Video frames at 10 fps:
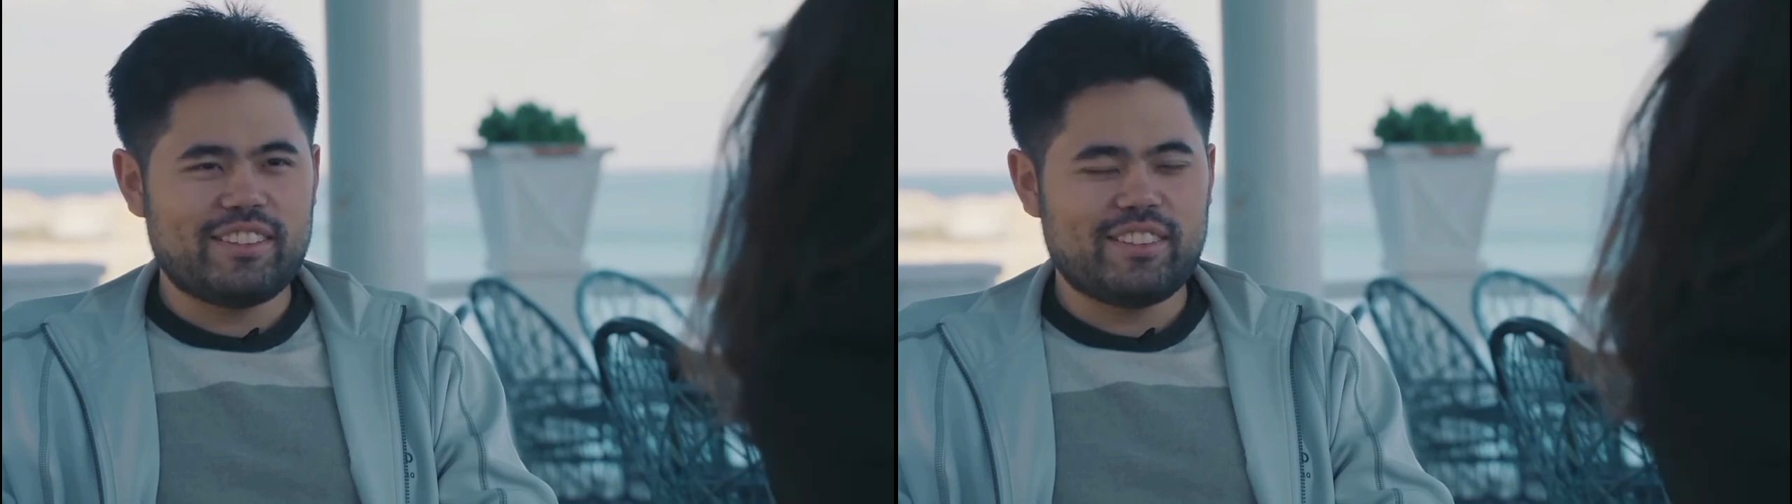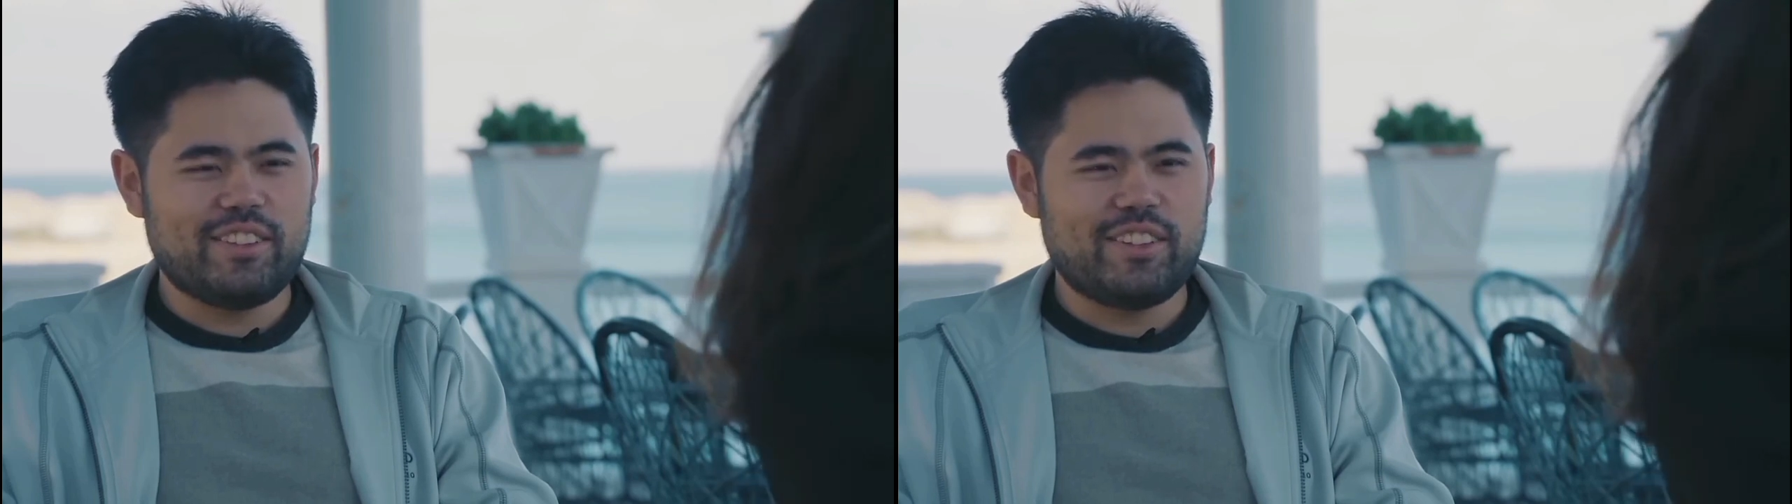
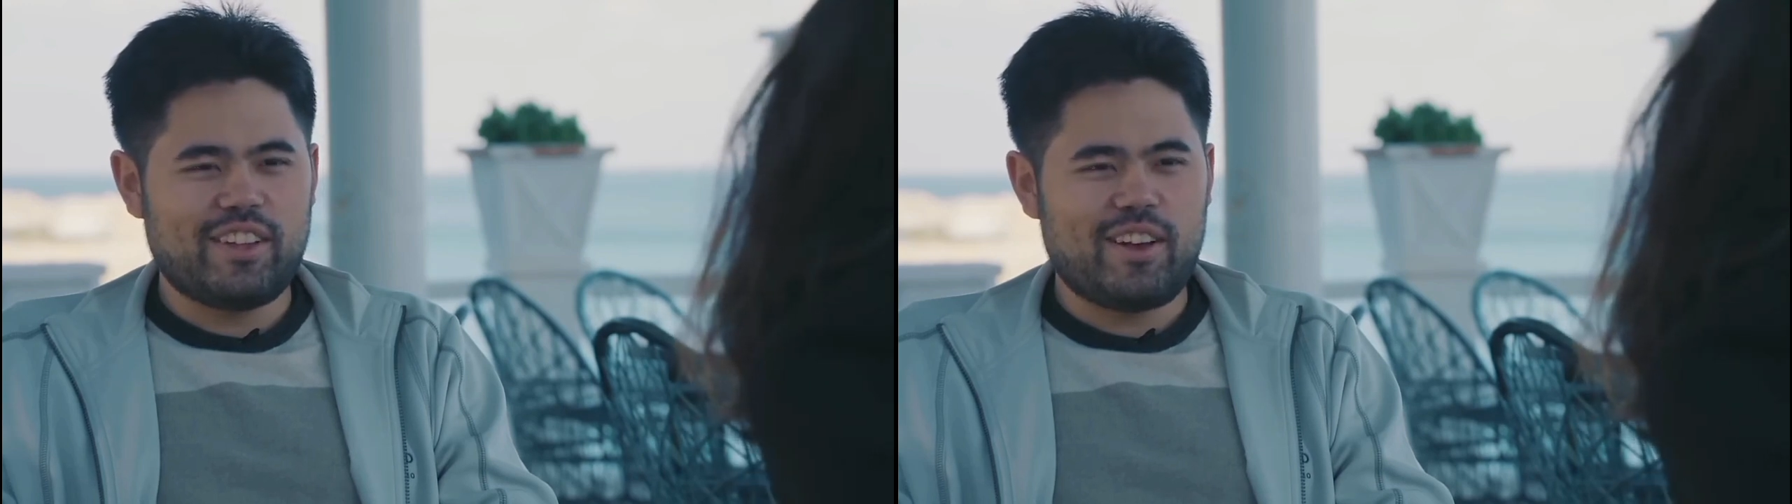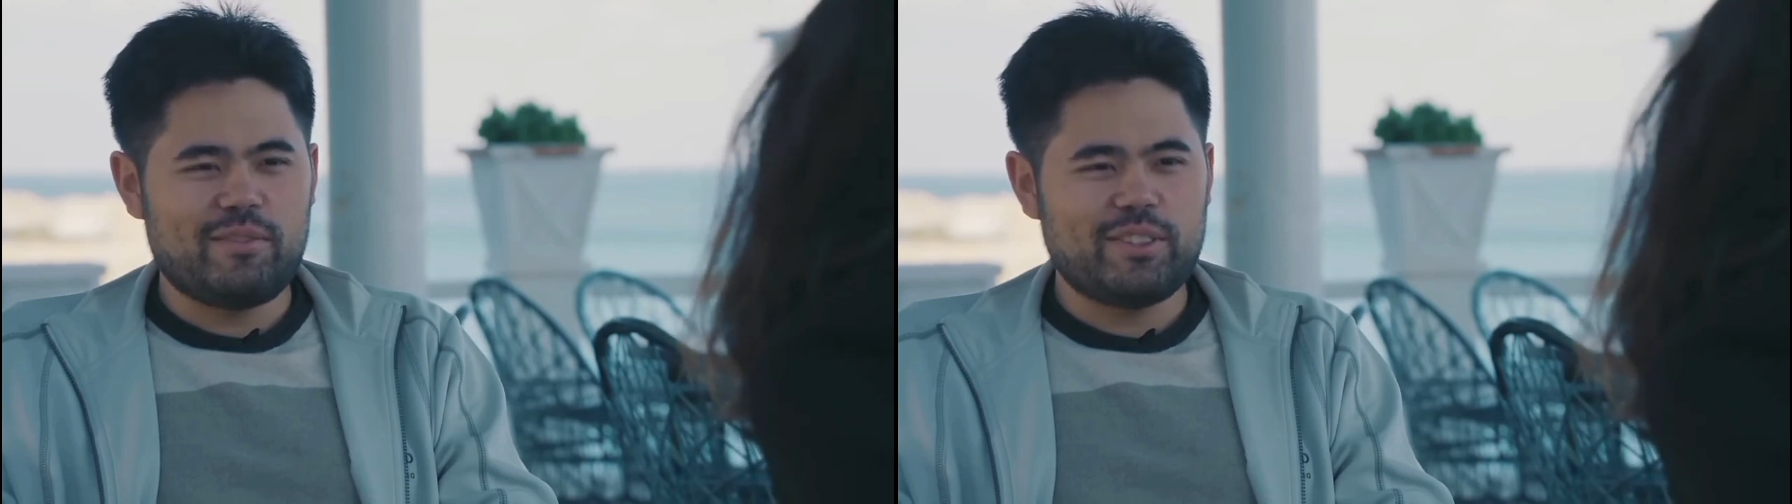still
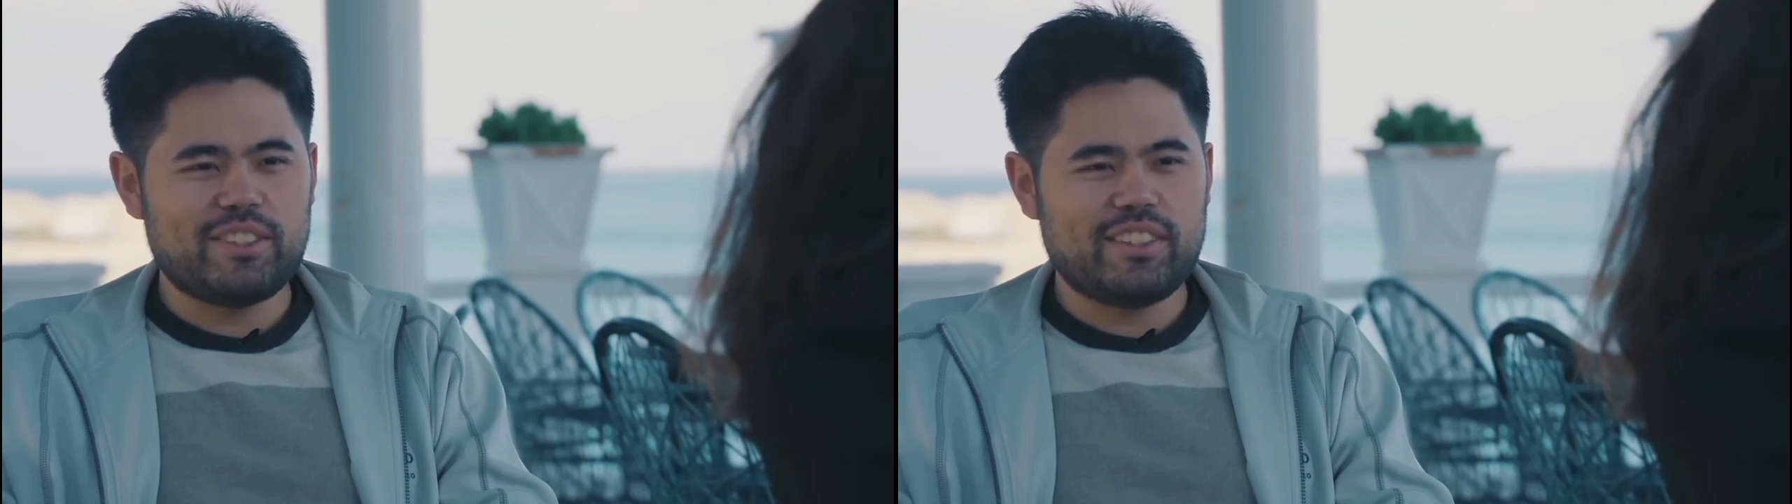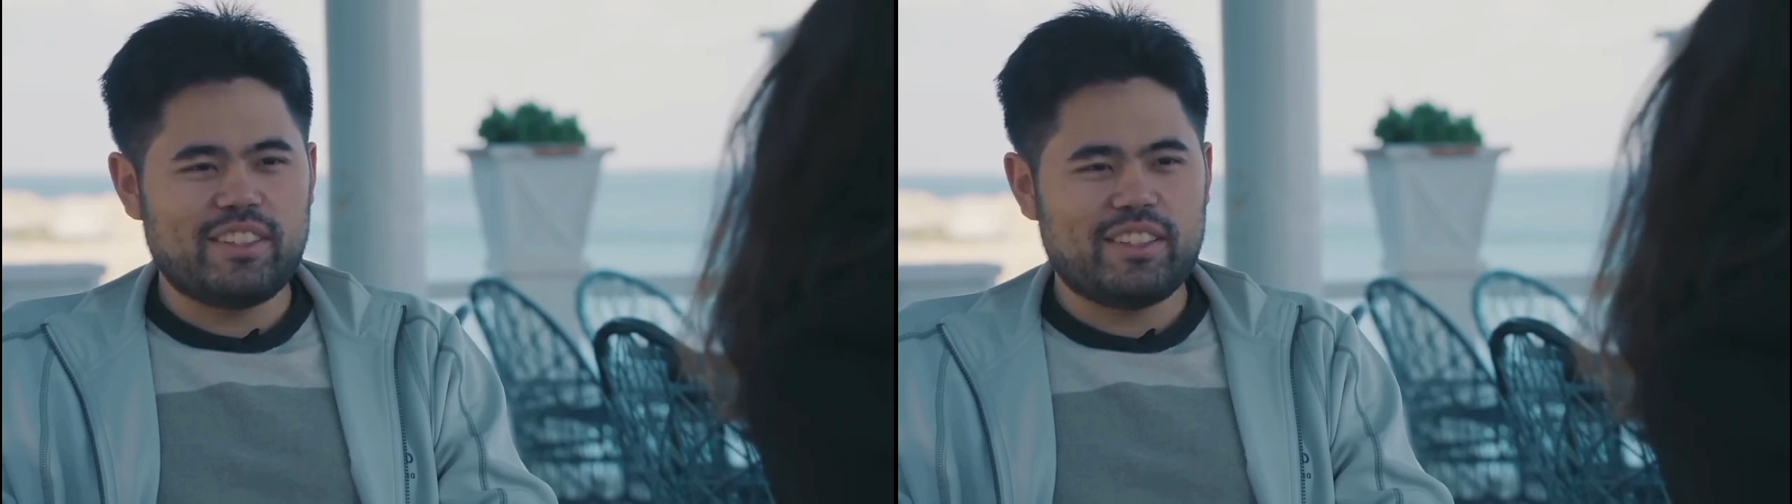
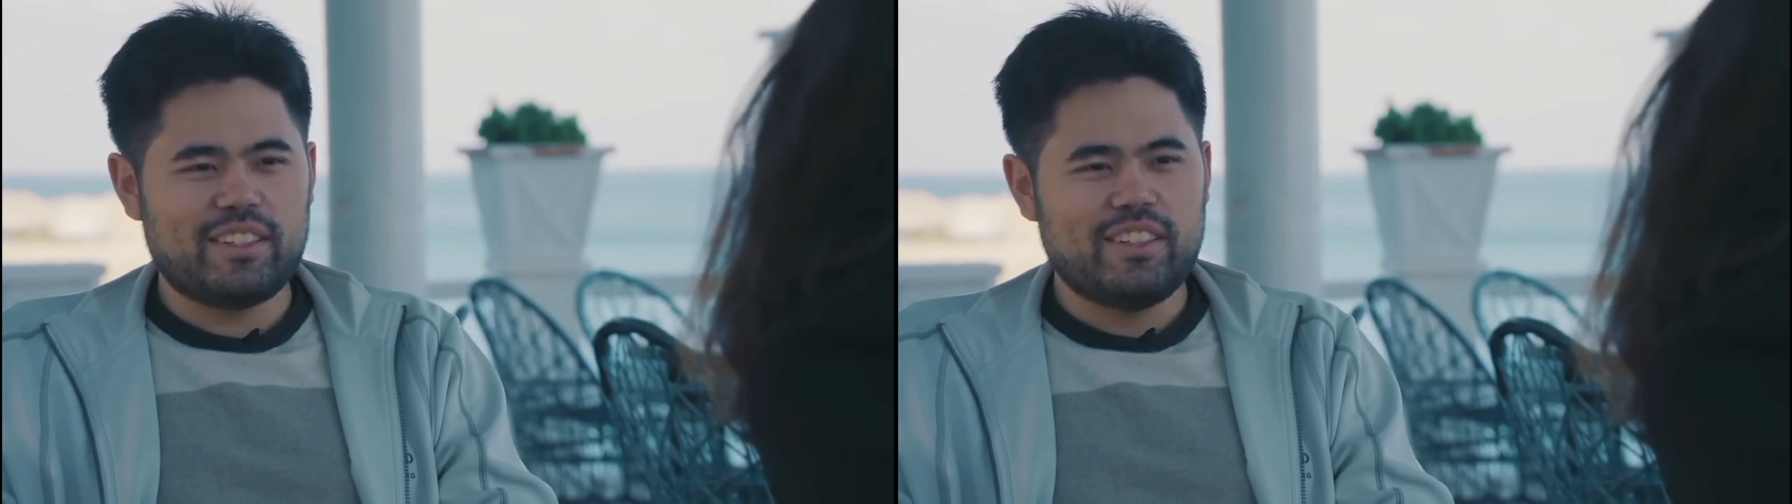obviously